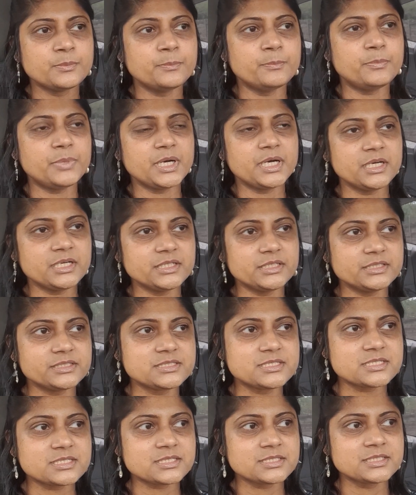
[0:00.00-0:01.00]

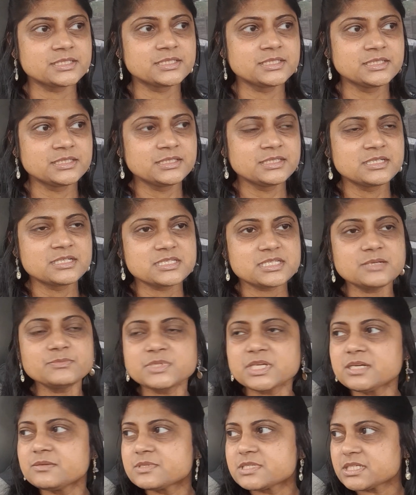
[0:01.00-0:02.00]
but
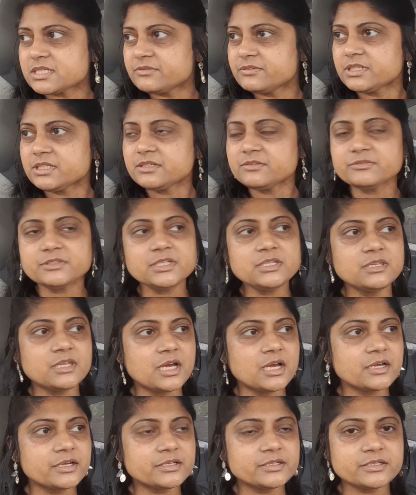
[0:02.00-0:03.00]
sometimes even if the
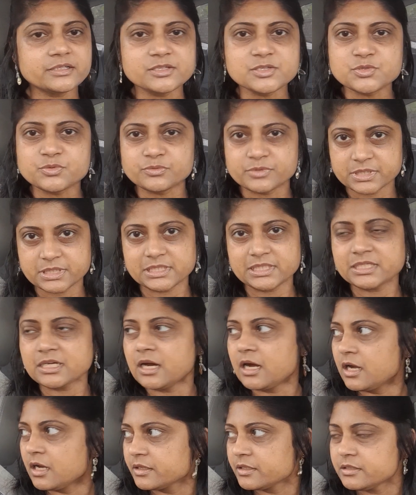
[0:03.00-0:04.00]
line is really
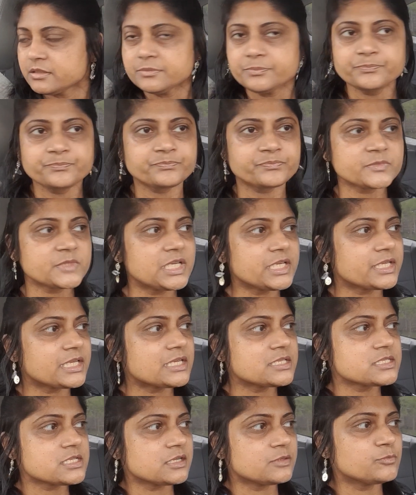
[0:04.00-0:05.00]
high, like
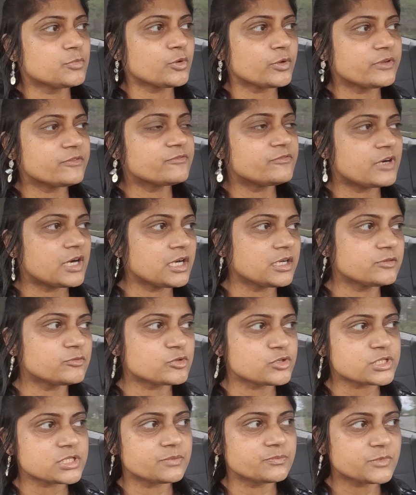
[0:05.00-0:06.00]
at 10.5
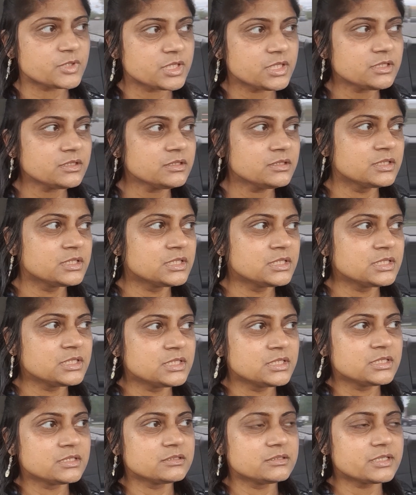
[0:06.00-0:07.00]
or something,
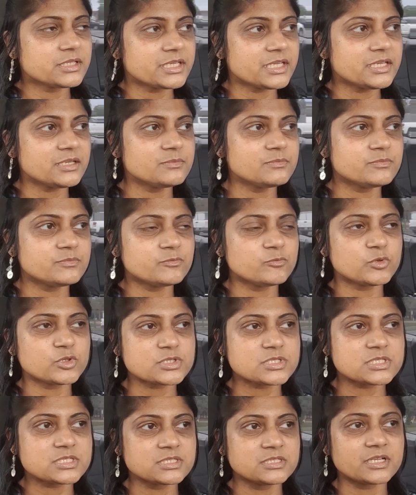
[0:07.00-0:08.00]
the game
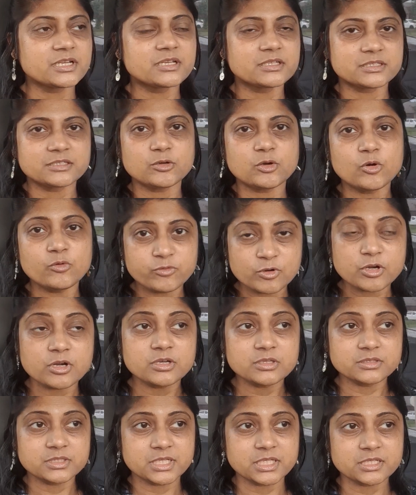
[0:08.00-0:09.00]
was the
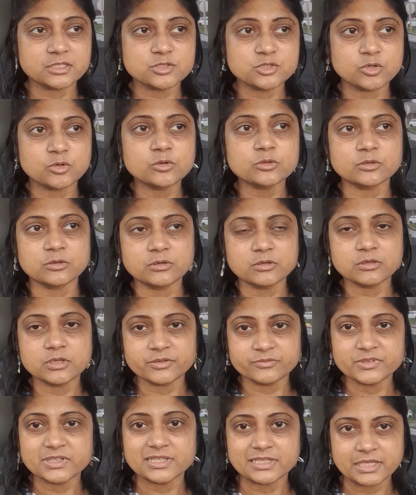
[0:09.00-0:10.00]
overall like total
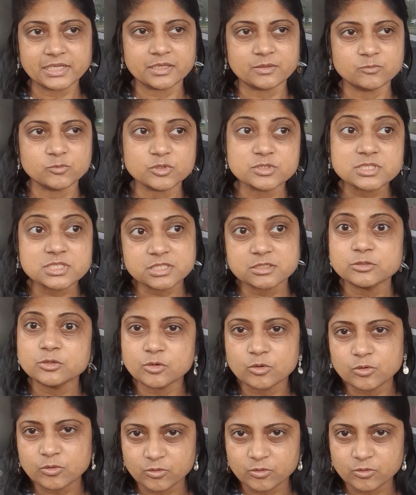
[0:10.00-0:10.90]
of the game will still go